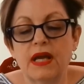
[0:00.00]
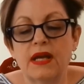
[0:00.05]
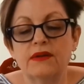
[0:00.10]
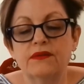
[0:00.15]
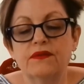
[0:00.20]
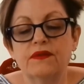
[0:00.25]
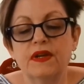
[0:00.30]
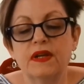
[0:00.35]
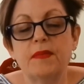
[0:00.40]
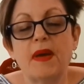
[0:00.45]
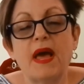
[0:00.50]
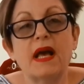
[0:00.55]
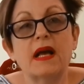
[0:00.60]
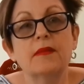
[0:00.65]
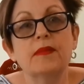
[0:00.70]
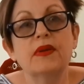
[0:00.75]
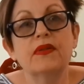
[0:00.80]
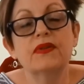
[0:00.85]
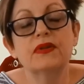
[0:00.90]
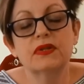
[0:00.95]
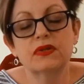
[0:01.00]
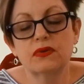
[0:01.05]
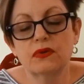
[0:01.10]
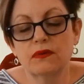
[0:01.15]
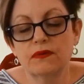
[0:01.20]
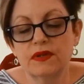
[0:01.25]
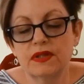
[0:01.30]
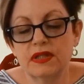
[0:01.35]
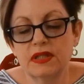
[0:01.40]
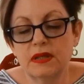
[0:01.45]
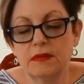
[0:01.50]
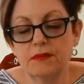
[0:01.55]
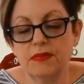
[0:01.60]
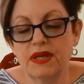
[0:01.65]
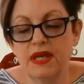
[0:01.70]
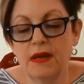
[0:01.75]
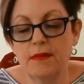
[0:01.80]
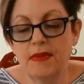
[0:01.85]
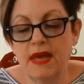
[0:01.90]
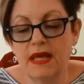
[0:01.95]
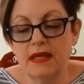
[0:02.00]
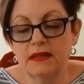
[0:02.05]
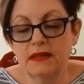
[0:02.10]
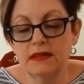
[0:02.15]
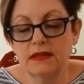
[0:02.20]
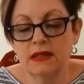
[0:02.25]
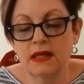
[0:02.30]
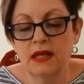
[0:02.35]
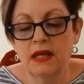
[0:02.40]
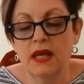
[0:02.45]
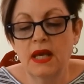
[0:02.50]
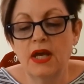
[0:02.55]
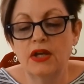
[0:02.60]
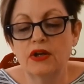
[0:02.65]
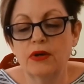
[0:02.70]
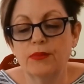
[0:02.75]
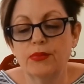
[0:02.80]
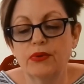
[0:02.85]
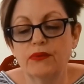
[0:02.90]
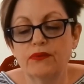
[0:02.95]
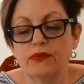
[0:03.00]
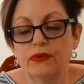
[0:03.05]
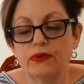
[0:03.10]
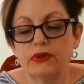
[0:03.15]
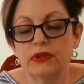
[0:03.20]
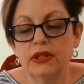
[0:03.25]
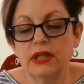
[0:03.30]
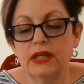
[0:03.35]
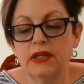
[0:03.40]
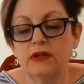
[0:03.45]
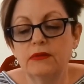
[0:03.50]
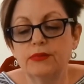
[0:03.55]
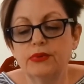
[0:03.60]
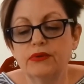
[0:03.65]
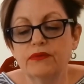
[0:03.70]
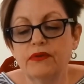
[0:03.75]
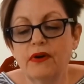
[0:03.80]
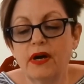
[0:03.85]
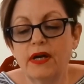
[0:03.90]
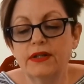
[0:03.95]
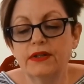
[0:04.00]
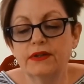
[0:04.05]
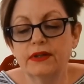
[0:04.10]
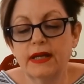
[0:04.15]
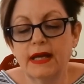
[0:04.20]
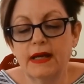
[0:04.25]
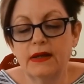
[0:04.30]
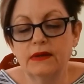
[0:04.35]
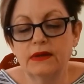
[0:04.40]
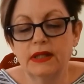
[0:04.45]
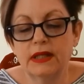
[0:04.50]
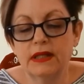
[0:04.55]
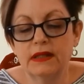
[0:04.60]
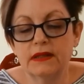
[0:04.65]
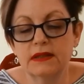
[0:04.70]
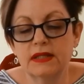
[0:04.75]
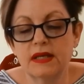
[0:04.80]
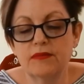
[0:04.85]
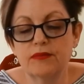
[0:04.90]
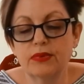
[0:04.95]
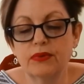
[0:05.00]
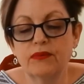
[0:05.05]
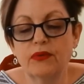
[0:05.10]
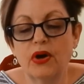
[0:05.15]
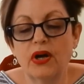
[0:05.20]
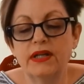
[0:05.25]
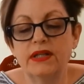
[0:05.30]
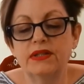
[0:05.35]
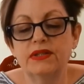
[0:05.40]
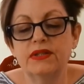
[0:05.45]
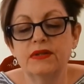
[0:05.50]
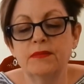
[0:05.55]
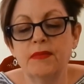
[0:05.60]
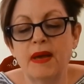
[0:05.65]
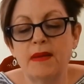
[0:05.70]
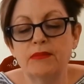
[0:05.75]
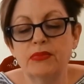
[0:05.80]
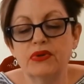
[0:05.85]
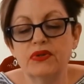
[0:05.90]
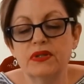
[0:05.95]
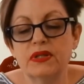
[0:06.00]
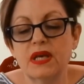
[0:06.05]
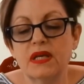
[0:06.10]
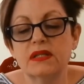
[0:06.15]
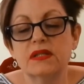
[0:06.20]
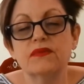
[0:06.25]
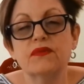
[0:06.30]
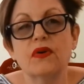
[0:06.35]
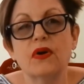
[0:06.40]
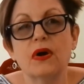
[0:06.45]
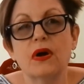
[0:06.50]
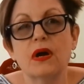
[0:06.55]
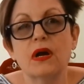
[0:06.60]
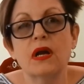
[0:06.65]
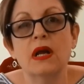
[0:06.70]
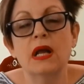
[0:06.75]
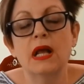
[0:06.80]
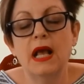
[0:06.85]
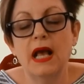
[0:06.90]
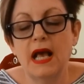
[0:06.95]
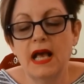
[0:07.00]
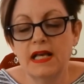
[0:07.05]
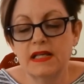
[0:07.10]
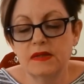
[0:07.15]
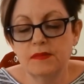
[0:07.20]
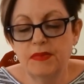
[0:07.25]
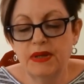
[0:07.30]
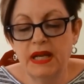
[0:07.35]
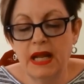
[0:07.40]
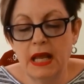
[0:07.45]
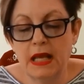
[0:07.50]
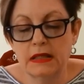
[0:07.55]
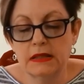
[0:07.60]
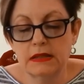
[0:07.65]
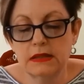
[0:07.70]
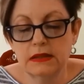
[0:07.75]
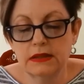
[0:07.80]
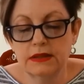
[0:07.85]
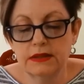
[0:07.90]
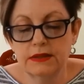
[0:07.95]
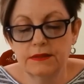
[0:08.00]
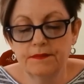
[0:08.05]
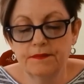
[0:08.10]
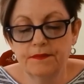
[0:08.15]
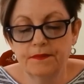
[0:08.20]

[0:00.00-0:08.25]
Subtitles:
and feedback about the service that BMS and our preferred legal provider, Gowlings, have provided to members thus far has been excellent.